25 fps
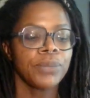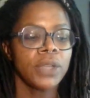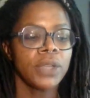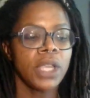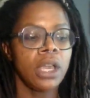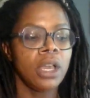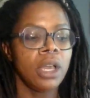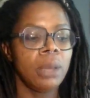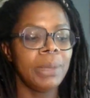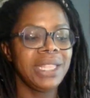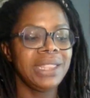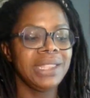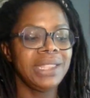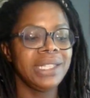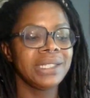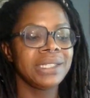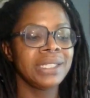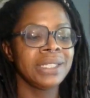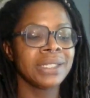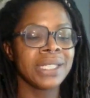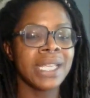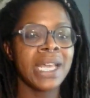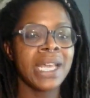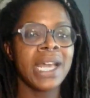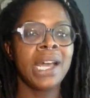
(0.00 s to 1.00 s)
And this
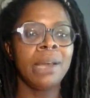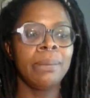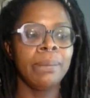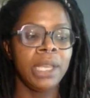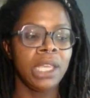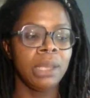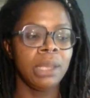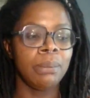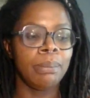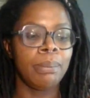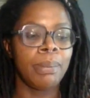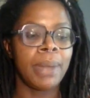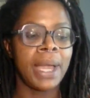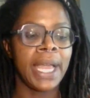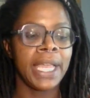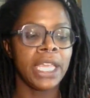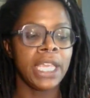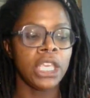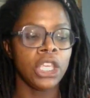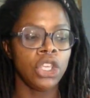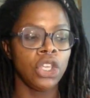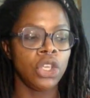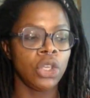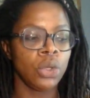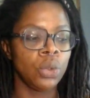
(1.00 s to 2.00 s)
is coming
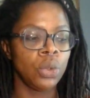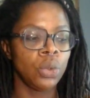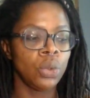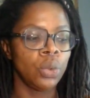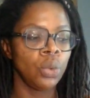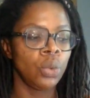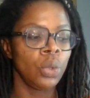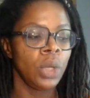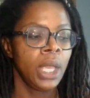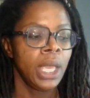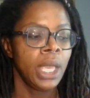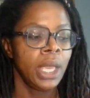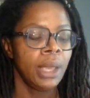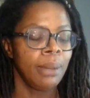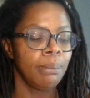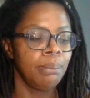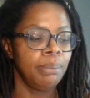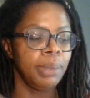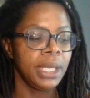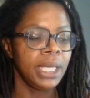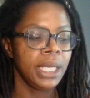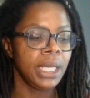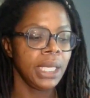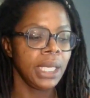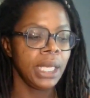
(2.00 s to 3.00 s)
by you
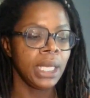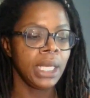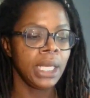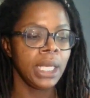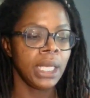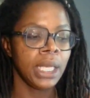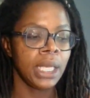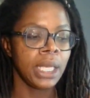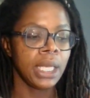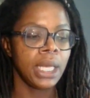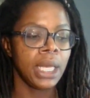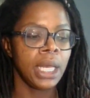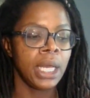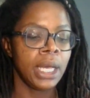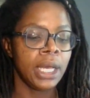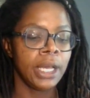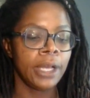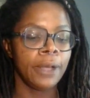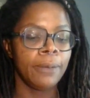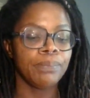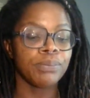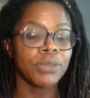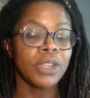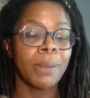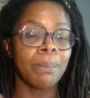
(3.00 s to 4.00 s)
being
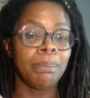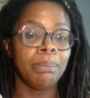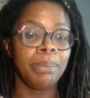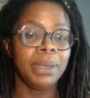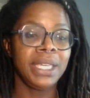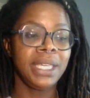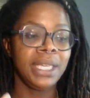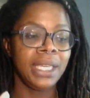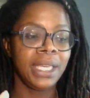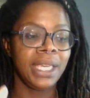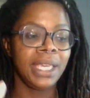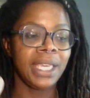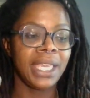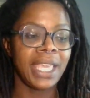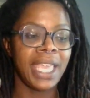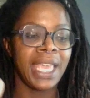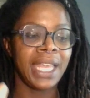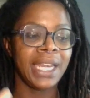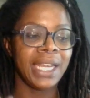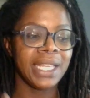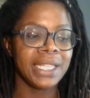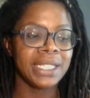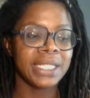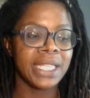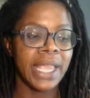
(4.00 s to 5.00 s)

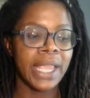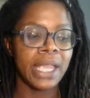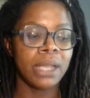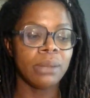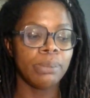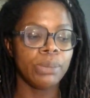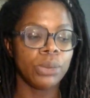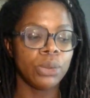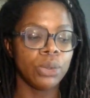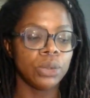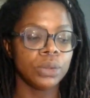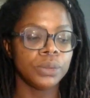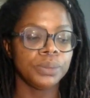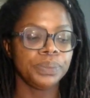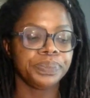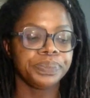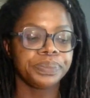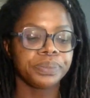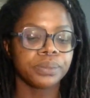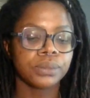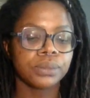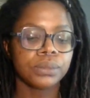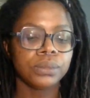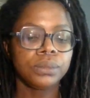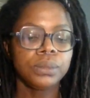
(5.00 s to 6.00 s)
an example.
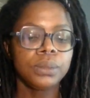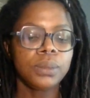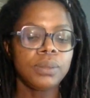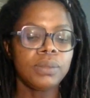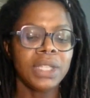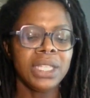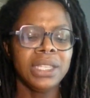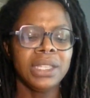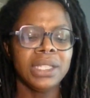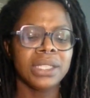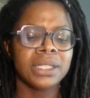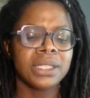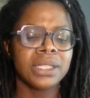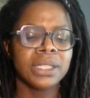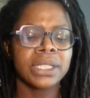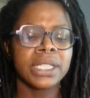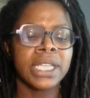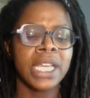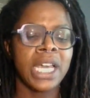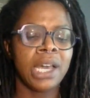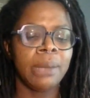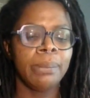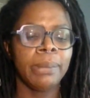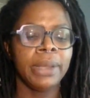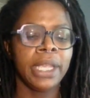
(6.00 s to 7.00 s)
This is
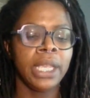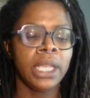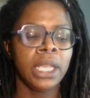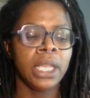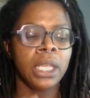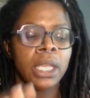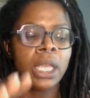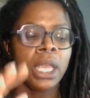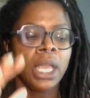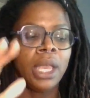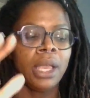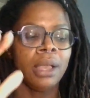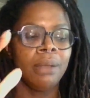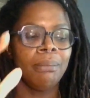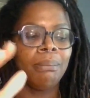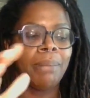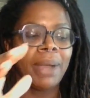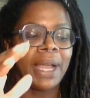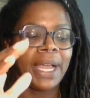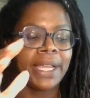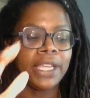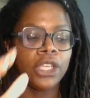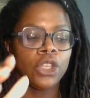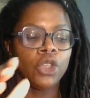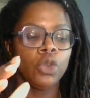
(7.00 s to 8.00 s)
coming
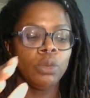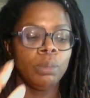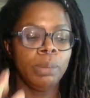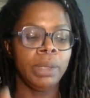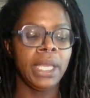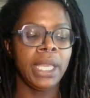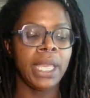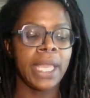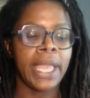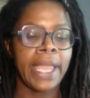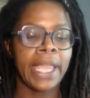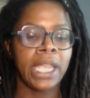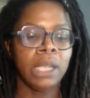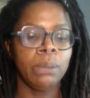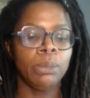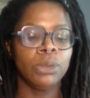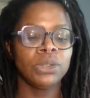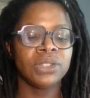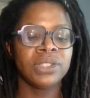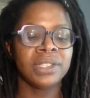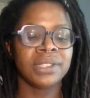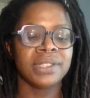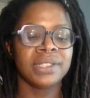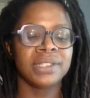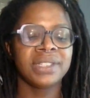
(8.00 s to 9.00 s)
by you being able
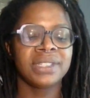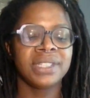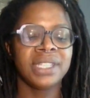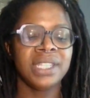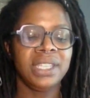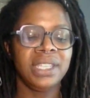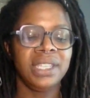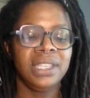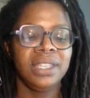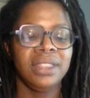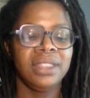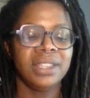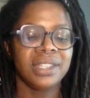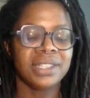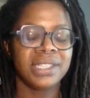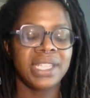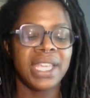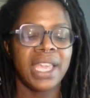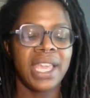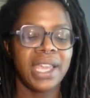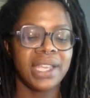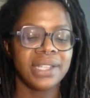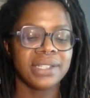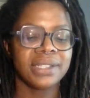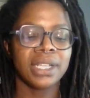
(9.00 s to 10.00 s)
to see the
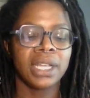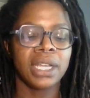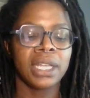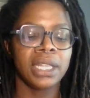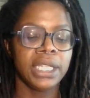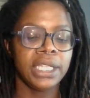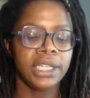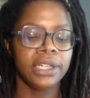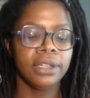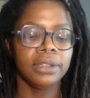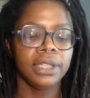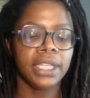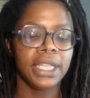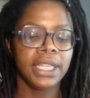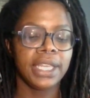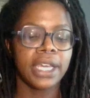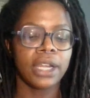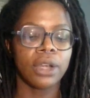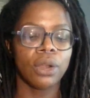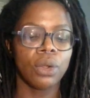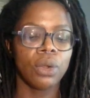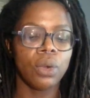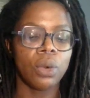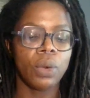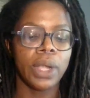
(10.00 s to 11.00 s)
tests clearly
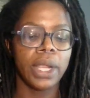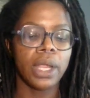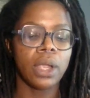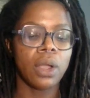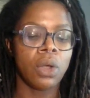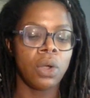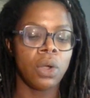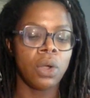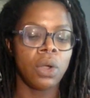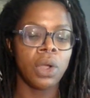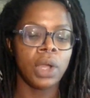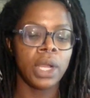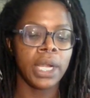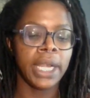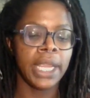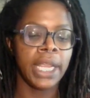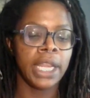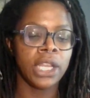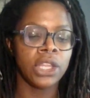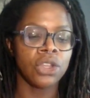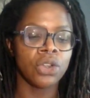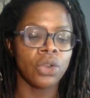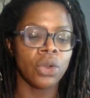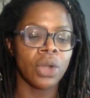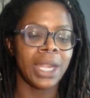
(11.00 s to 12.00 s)
that are going on
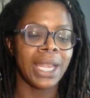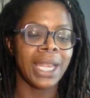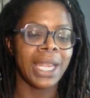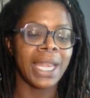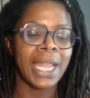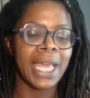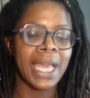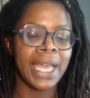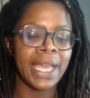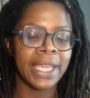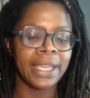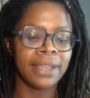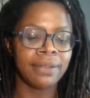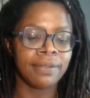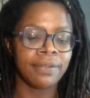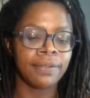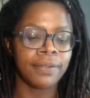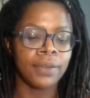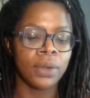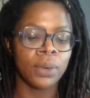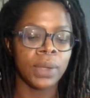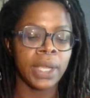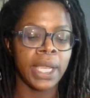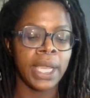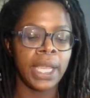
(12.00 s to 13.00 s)
in your life.
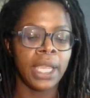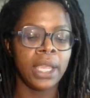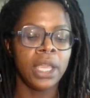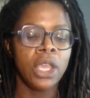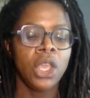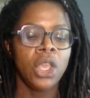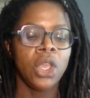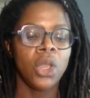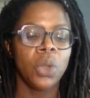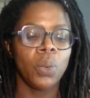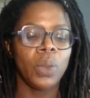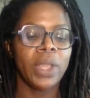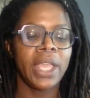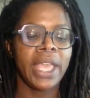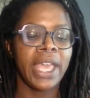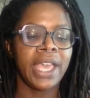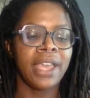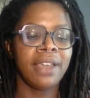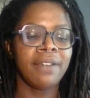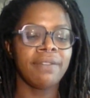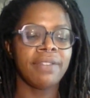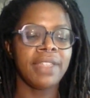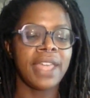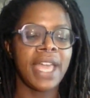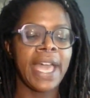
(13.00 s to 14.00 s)
Okay. We
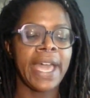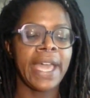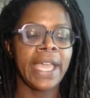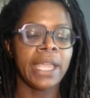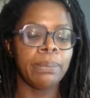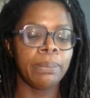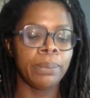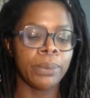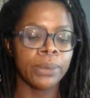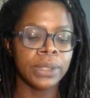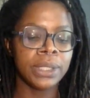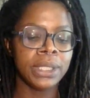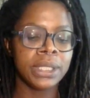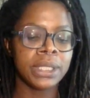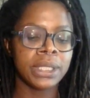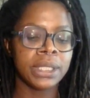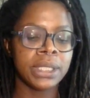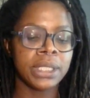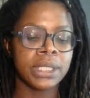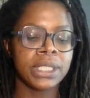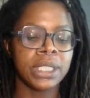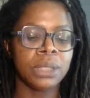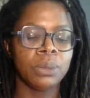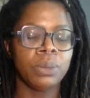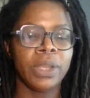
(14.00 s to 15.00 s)
have the high
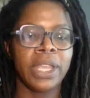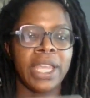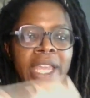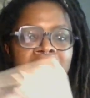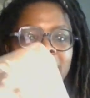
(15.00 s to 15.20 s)
priestess and we